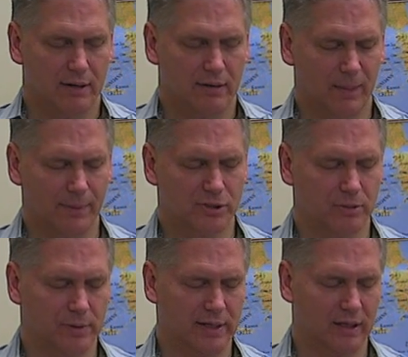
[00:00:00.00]
Help us to
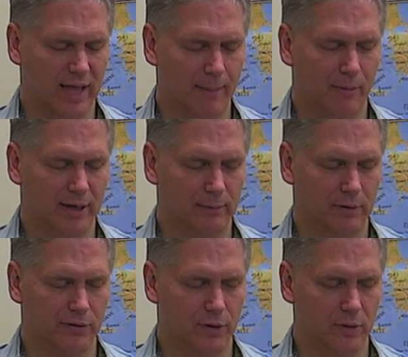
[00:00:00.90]
be collaborating
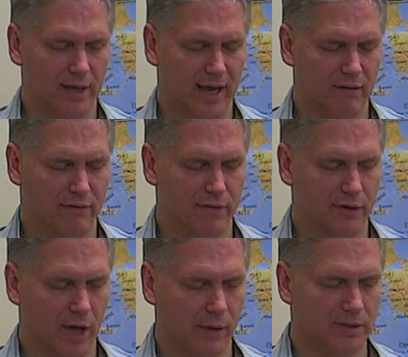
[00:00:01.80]
with you, to have the
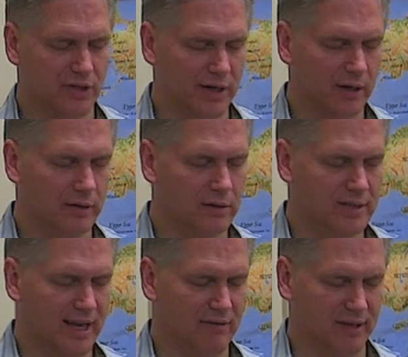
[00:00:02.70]
knowledge there,
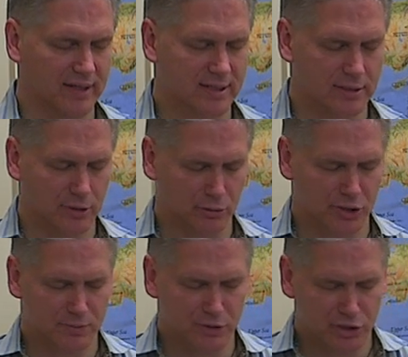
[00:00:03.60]
to have the internal
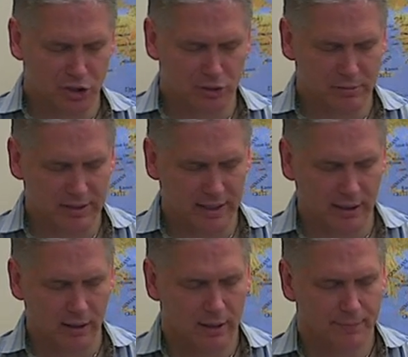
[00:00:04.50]
disposition be
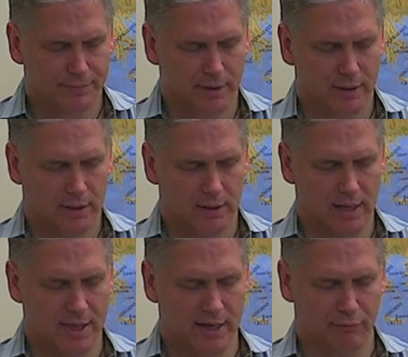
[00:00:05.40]
there.
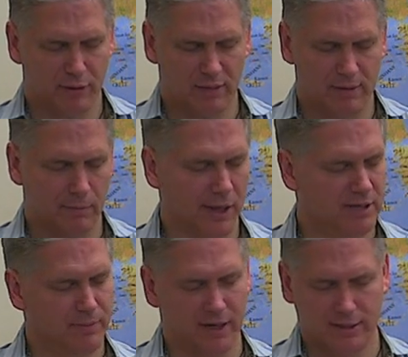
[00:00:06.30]
And then if we can be
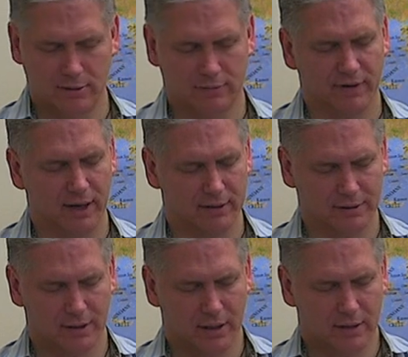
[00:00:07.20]
blessed by you, Father,
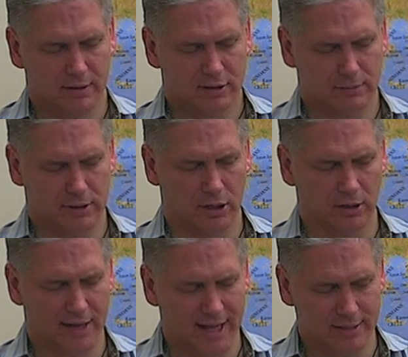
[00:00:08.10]
to be
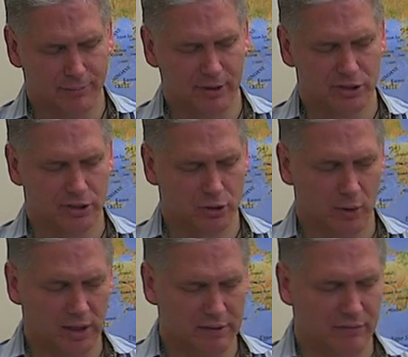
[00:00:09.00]
called highly precious,
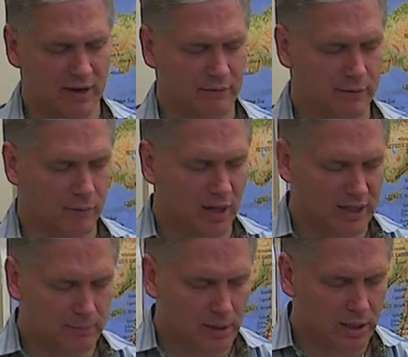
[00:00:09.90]
greatly favored,
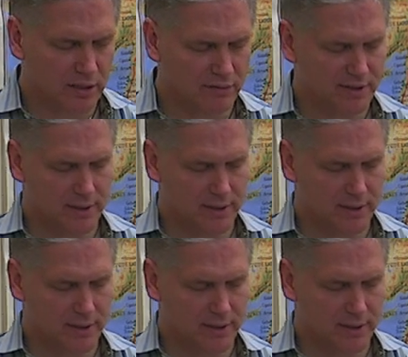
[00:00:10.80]
greatly beloved.